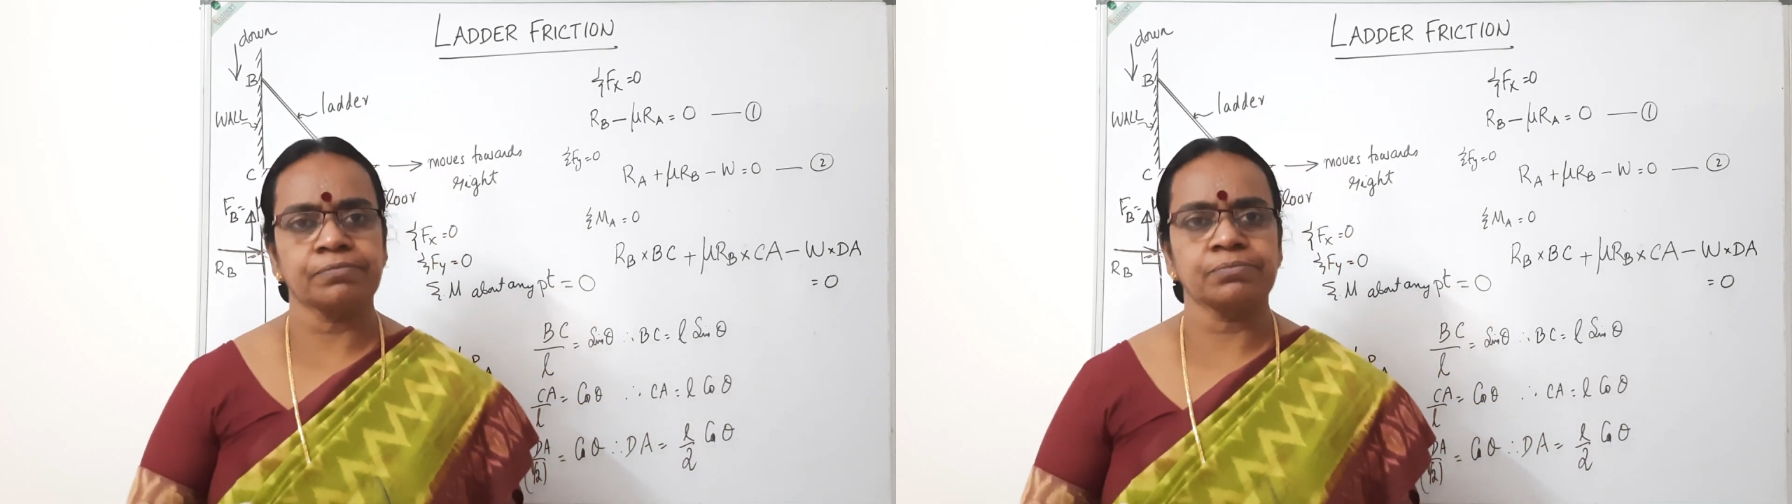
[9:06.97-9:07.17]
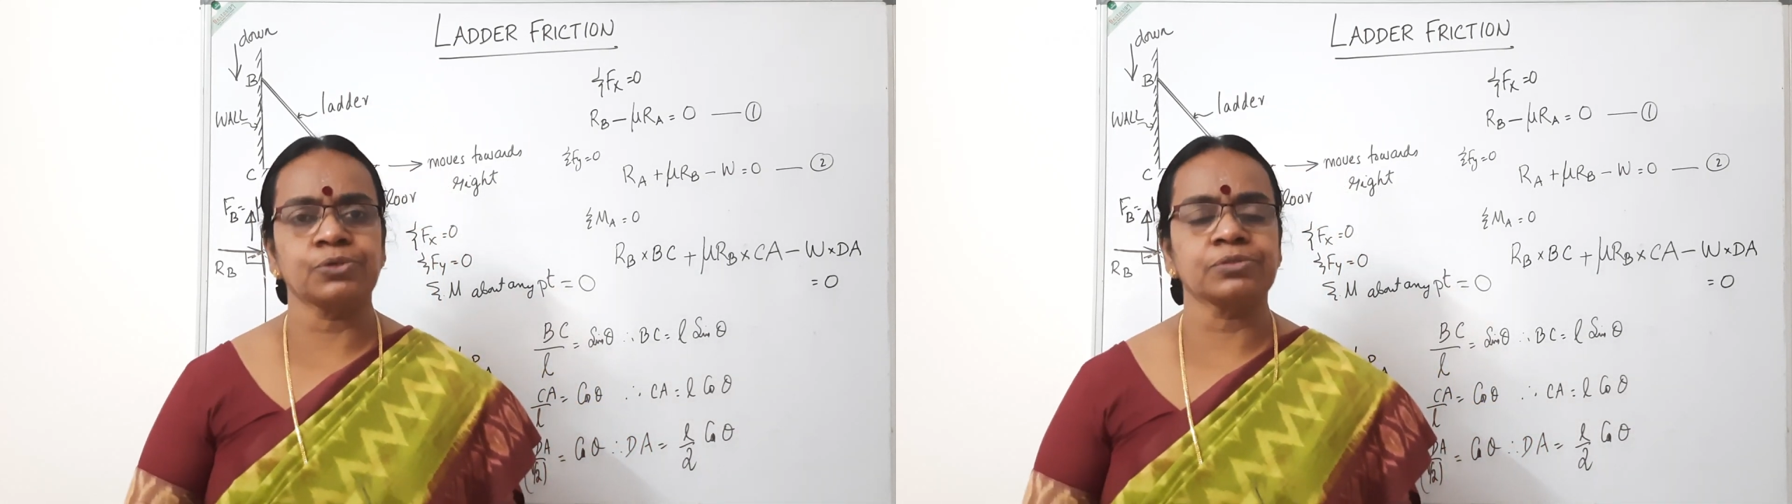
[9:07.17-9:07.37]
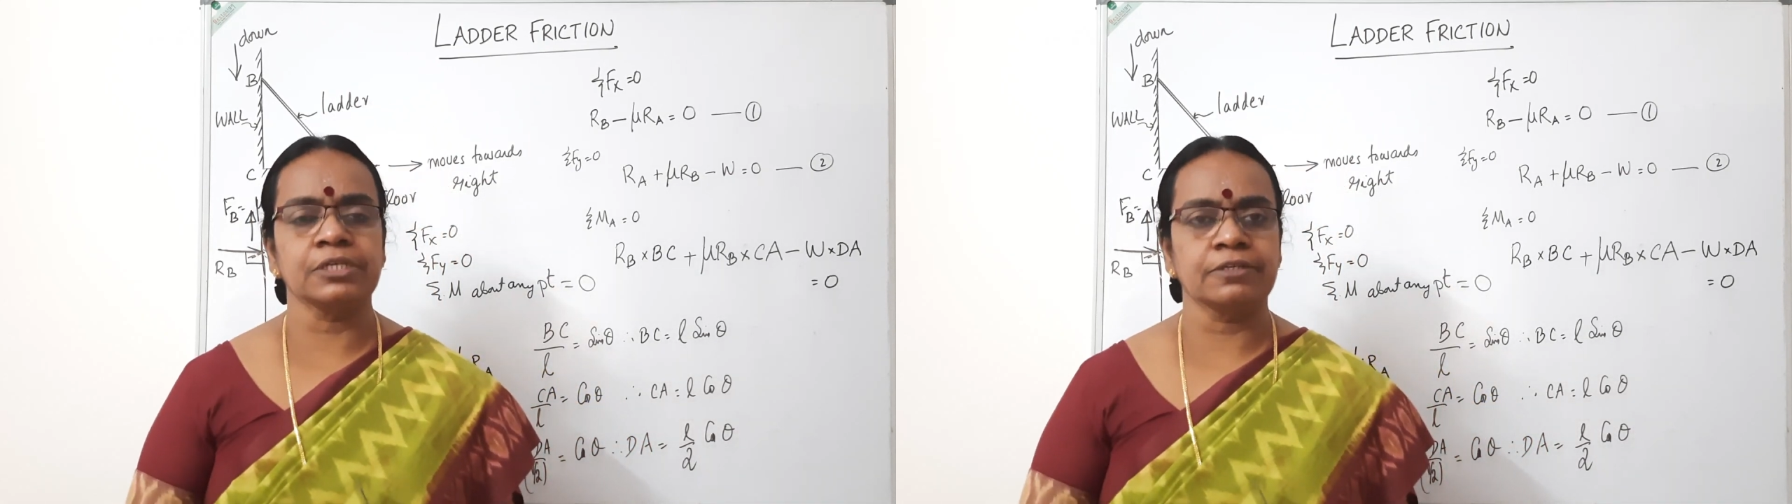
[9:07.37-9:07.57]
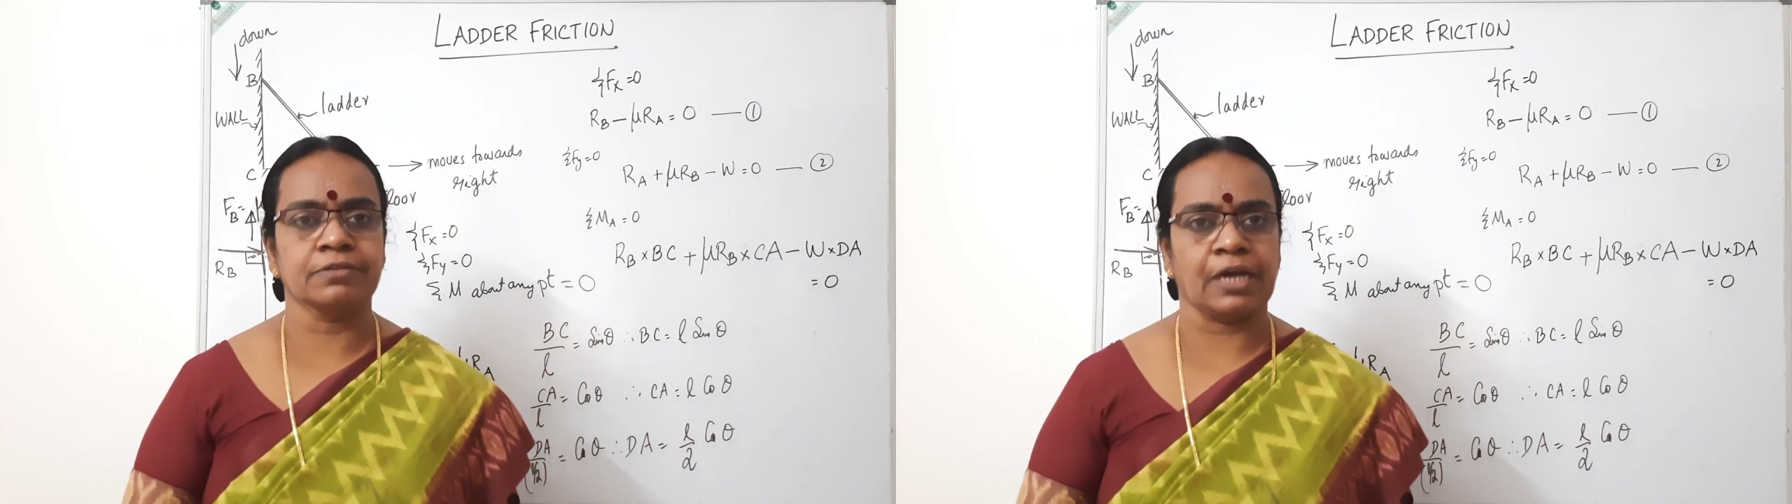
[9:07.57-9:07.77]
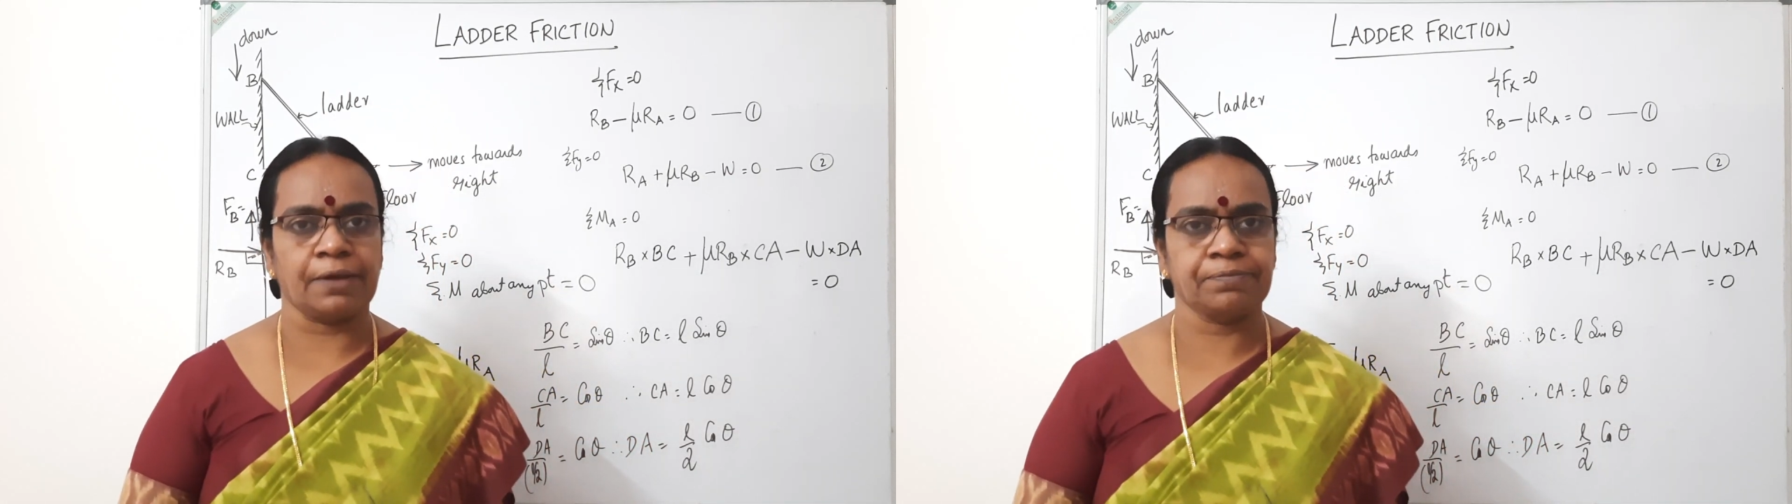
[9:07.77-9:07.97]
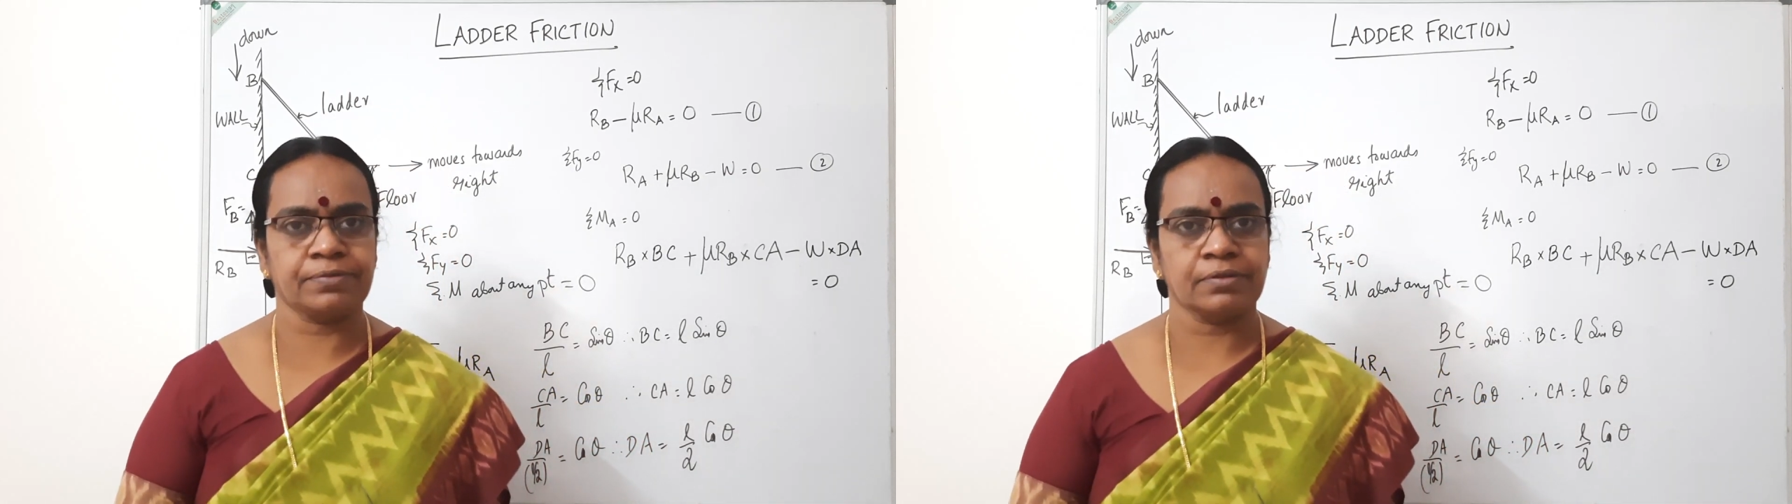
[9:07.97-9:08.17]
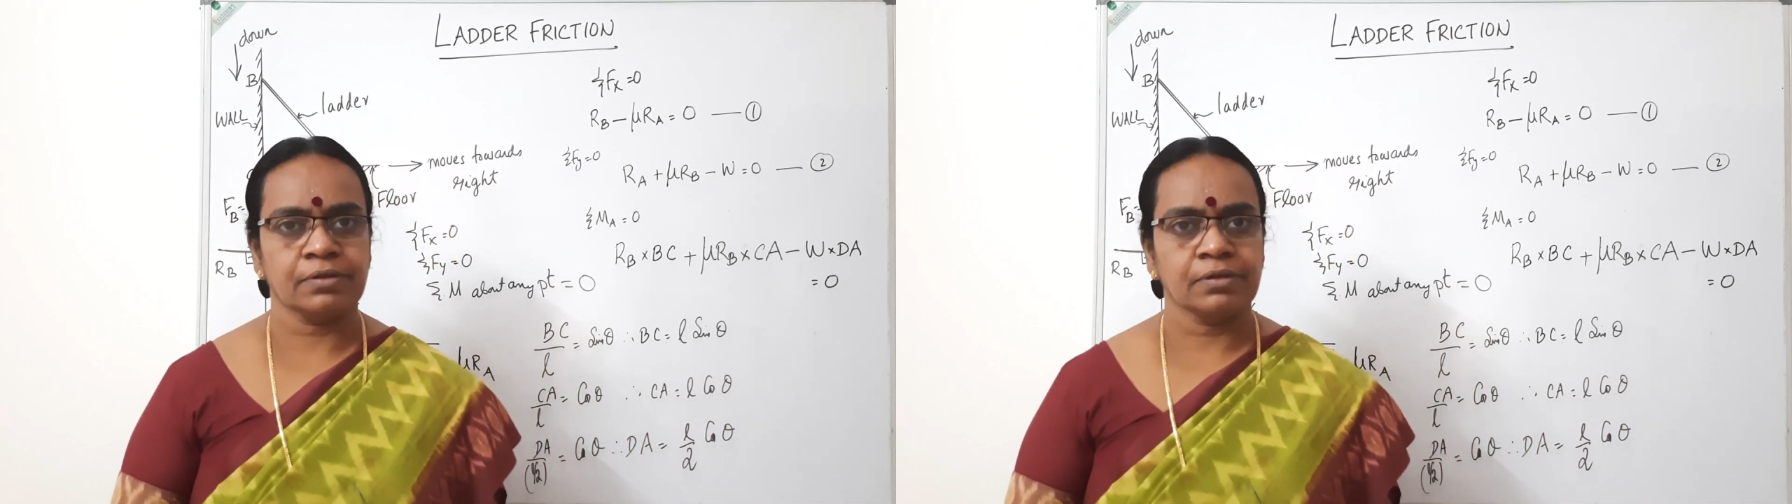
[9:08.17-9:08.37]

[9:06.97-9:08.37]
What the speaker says: both these types.